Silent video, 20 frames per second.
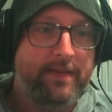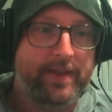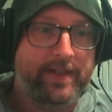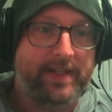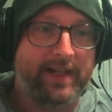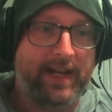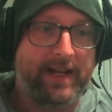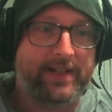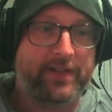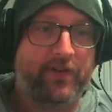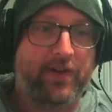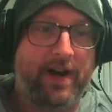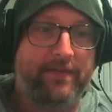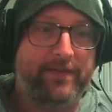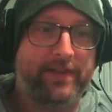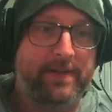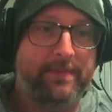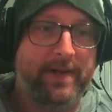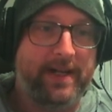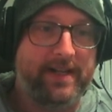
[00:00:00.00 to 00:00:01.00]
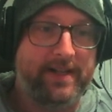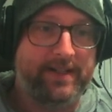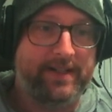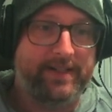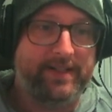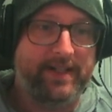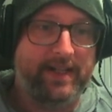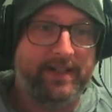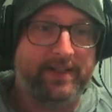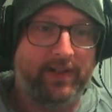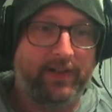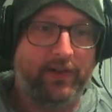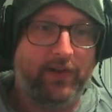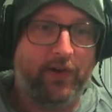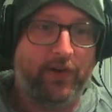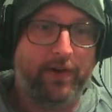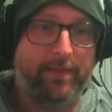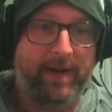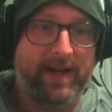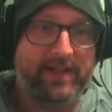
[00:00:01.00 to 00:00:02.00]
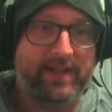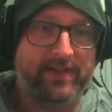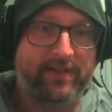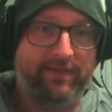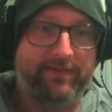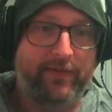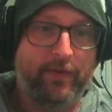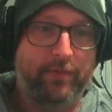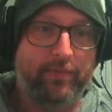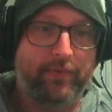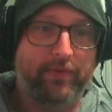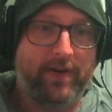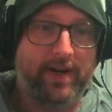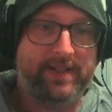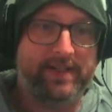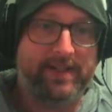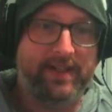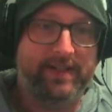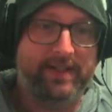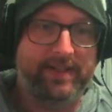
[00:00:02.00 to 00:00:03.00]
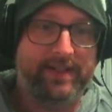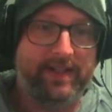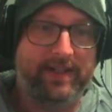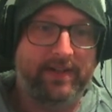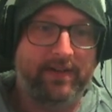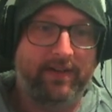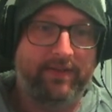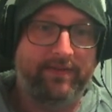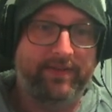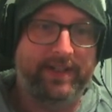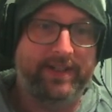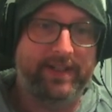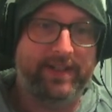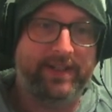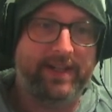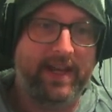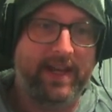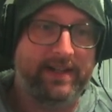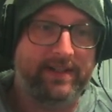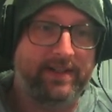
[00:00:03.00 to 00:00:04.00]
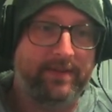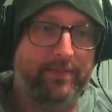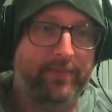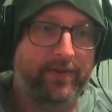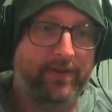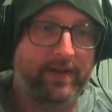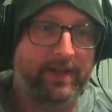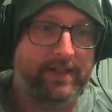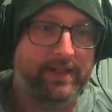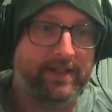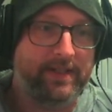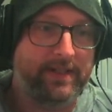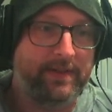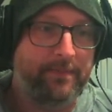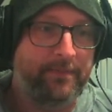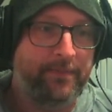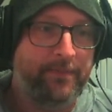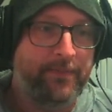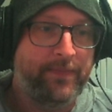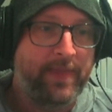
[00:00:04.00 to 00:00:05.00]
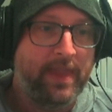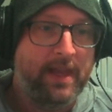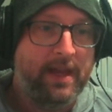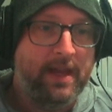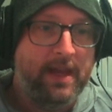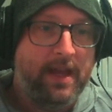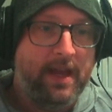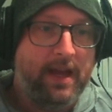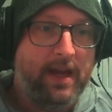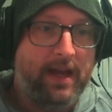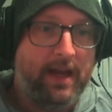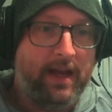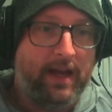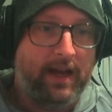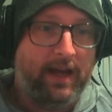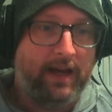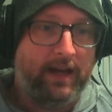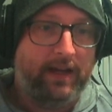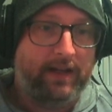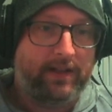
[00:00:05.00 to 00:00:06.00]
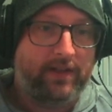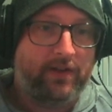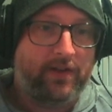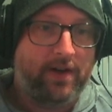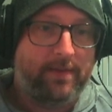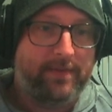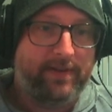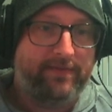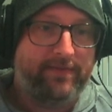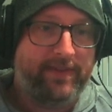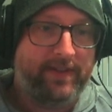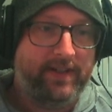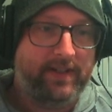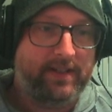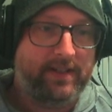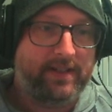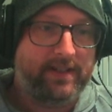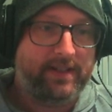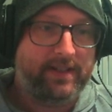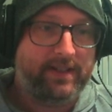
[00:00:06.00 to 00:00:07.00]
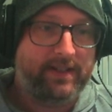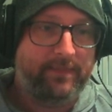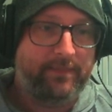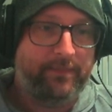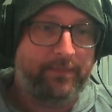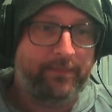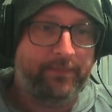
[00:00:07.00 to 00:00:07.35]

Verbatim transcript: The deluxe crafting button is set to lock based on full price instead of the discounted price. Uh, comic fix.